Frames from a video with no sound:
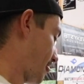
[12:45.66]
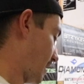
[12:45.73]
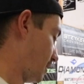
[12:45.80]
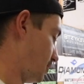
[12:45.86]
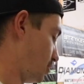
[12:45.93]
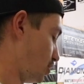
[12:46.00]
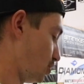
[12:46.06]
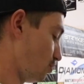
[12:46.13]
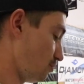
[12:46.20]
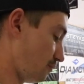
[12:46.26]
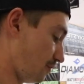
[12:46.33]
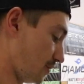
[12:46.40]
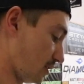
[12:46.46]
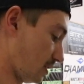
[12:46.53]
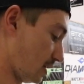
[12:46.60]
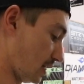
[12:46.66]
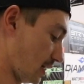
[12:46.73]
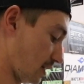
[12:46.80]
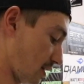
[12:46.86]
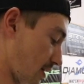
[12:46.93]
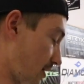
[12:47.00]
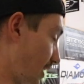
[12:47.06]
I do feel
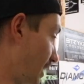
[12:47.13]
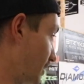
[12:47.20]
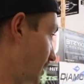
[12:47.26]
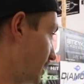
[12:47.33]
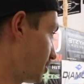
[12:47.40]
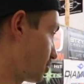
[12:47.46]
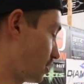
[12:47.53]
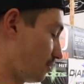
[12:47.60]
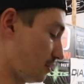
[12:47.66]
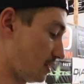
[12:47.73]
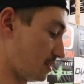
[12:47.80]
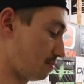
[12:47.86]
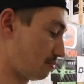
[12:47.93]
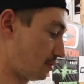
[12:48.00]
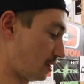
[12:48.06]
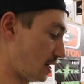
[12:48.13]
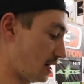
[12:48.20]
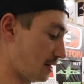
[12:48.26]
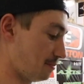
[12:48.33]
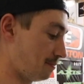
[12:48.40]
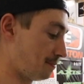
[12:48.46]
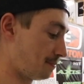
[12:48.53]
like that last shot with this
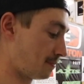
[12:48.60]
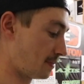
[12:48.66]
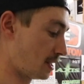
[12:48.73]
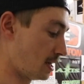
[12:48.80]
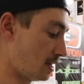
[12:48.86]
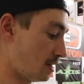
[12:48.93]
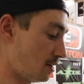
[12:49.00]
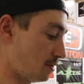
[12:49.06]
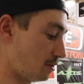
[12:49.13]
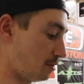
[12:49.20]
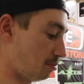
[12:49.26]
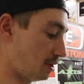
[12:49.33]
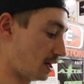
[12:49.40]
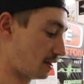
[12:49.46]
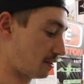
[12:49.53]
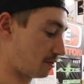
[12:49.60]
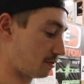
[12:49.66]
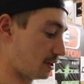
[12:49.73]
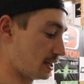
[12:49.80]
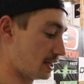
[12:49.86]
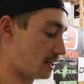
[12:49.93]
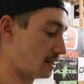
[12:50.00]
Prime, with the Black
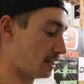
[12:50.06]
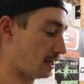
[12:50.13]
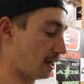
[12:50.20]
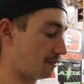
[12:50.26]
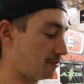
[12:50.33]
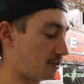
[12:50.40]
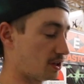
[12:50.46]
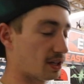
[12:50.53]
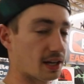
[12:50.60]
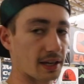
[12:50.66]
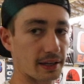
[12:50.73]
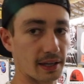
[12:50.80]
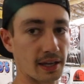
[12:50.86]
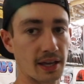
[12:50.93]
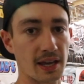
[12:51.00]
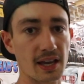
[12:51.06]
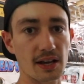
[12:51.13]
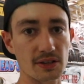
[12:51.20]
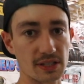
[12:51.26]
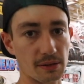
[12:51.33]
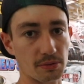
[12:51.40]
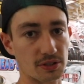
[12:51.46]
three, I feel like
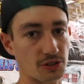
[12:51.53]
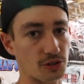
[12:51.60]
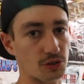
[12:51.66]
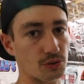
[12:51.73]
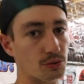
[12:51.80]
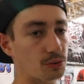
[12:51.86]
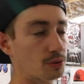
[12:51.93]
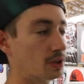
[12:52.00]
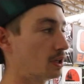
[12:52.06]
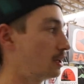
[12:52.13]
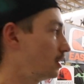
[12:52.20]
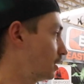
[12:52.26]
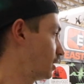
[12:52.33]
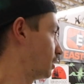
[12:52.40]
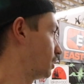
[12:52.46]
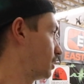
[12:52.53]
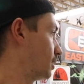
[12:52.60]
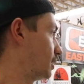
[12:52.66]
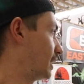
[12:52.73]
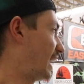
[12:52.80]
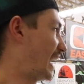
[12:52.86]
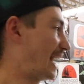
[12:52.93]
I was able to
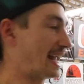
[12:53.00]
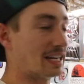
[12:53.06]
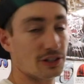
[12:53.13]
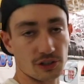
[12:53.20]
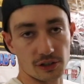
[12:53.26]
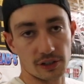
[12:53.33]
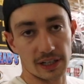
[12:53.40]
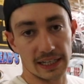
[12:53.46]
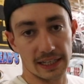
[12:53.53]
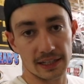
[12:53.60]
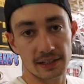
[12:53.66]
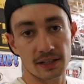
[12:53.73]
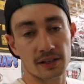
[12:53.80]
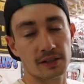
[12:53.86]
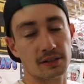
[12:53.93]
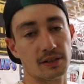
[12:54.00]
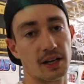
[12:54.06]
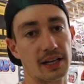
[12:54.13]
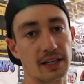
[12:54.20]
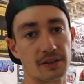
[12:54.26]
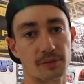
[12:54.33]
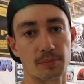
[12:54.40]
anchor in, or
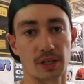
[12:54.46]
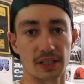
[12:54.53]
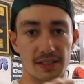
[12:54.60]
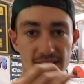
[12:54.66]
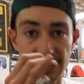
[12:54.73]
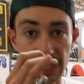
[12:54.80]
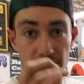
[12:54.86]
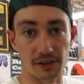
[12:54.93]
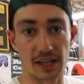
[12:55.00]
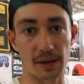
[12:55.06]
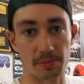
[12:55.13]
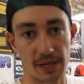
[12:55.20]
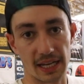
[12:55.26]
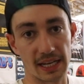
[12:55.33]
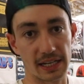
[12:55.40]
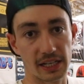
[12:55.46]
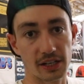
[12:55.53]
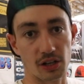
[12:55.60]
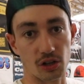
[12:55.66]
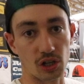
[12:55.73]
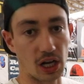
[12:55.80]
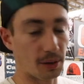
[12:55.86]
not anchor, but settle that pin
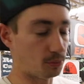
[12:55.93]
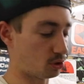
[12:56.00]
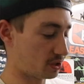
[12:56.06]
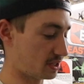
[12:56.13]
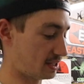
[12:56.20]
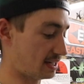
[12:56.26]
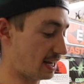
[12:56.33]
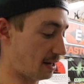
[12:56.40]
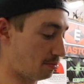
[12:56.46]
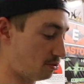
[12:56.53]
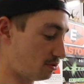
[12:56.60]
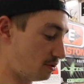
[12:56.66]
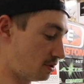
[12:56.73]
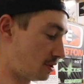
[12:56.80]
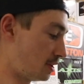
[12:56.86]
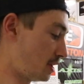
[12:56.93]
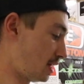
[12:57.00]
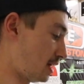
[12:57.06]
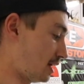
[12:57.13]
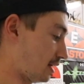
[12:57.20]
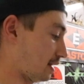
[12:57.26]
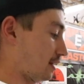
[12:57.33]
in a lot more stable.
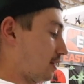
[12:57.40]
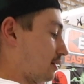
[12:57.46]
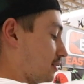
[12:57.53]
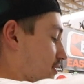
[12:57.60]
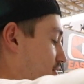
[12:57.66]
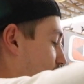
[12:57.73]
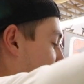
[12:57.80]
And there is